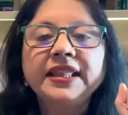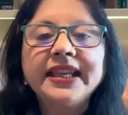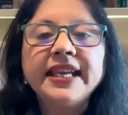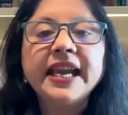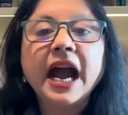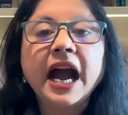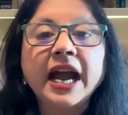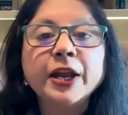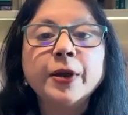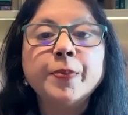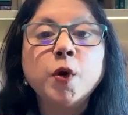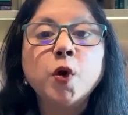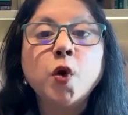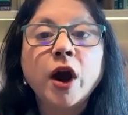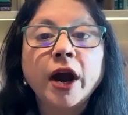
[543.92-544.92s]
The
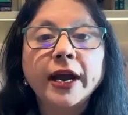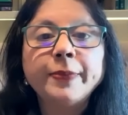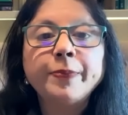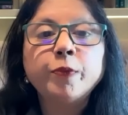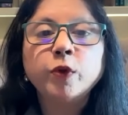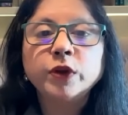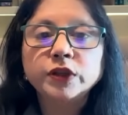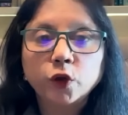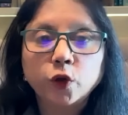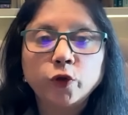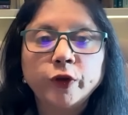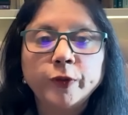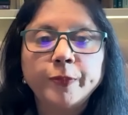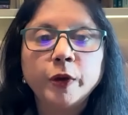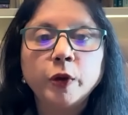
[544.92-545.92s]
IMO hype was
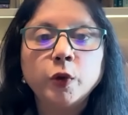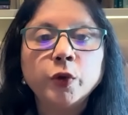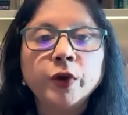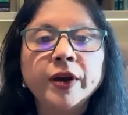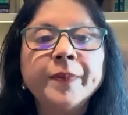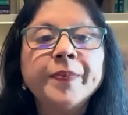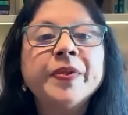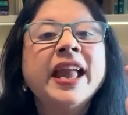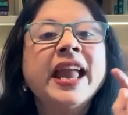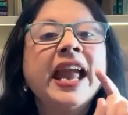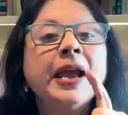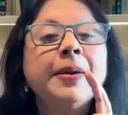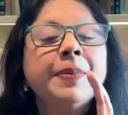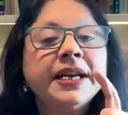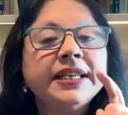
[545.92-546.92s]
overblown.
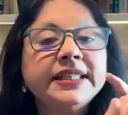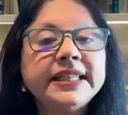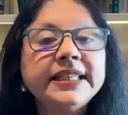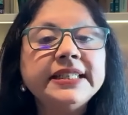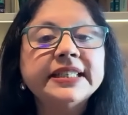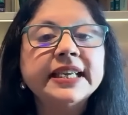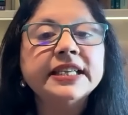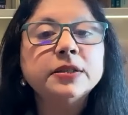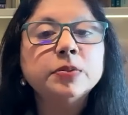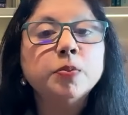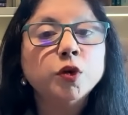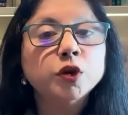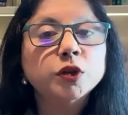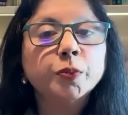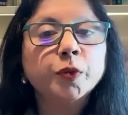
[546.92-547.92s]
MIT says
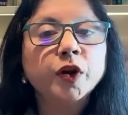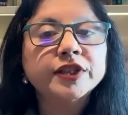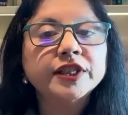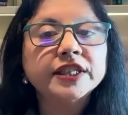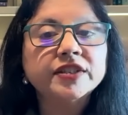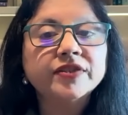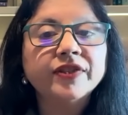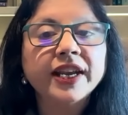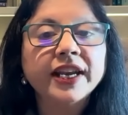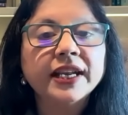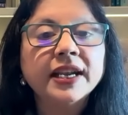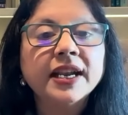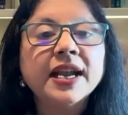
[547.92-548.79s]
most projects fail.